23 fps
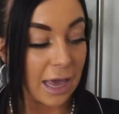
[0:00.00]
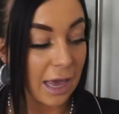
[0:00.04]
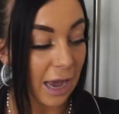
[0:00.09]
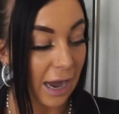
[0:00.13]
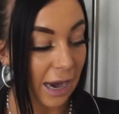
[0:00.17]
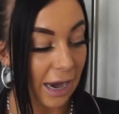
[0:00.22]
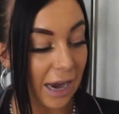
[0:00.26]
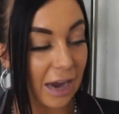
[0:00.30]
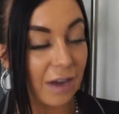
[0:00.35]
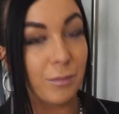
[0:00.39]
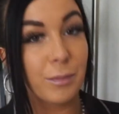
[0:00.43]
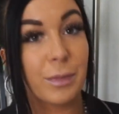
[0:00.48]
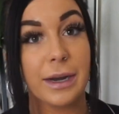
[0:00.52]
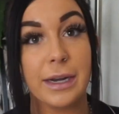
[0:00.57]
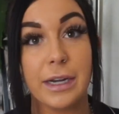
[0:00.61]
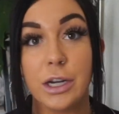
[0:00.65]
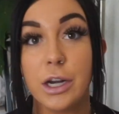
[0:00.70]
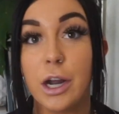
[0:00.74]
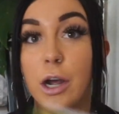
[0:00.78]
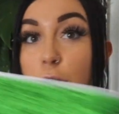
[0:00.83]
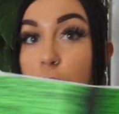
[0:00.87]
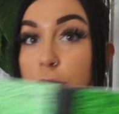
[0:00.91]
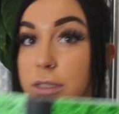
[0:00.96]
I have my
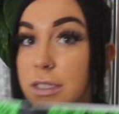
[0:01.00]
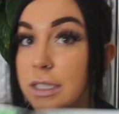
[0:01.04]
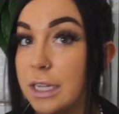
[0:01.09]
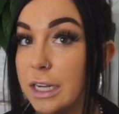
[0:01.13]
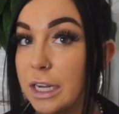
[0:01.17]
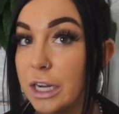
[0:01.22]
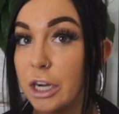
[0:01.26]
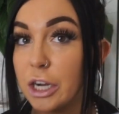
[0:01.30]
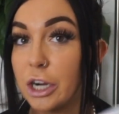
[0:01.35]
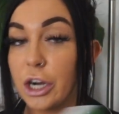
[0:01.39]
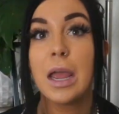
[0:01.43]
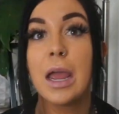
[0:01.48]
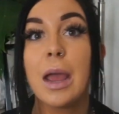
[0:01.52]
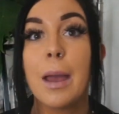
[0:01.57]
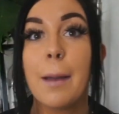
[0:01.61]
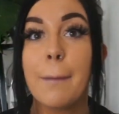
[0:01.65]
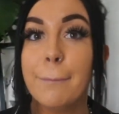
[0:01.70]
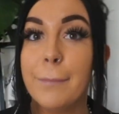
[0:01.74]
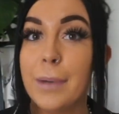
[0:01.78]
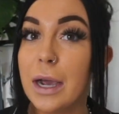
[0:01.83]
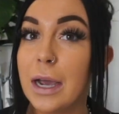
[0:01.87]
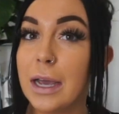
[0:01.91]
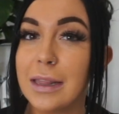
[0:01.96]
notes here,
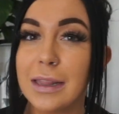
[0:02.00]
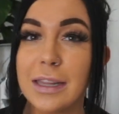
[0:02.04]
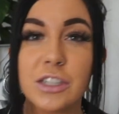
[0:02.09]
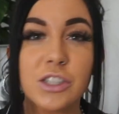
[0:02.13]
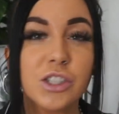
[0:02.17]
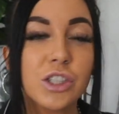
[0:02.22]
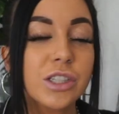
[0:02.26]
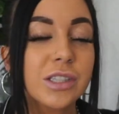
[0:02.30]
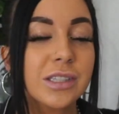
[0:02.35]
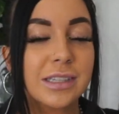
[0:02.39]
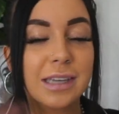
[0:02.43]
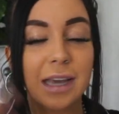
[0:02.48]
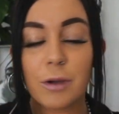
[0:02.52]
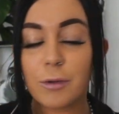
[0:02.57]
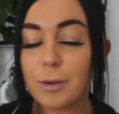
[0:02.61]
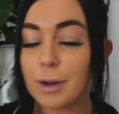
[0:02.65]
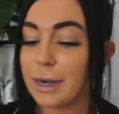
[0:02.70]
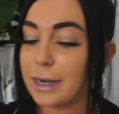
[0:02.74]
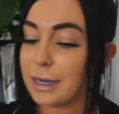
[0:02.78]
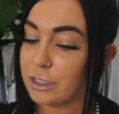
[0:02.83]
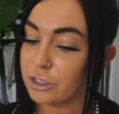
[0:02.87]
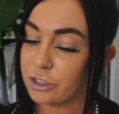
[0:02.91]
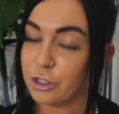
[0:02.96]
but let's just get
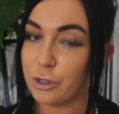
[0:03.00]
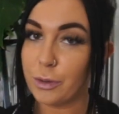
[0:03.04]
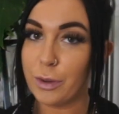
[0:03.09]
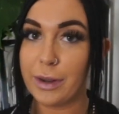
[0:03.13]
right into